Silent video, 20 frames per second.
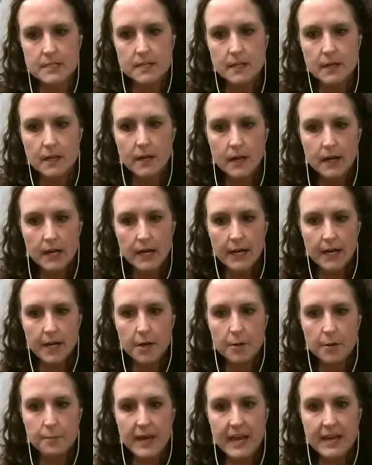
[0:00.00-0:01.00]
Mm-hmm.
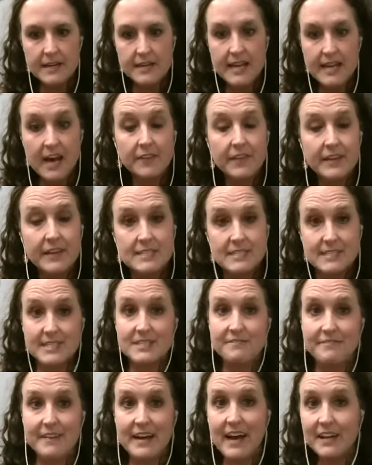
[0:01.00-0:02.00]
Um, and now they see
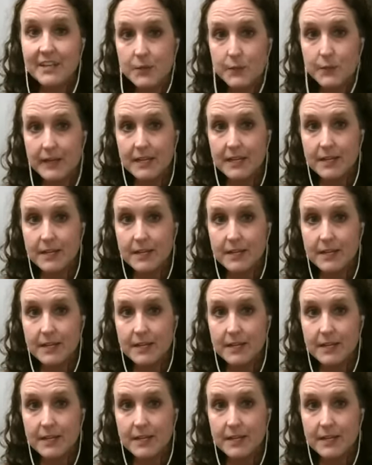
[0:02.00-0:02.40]
the value in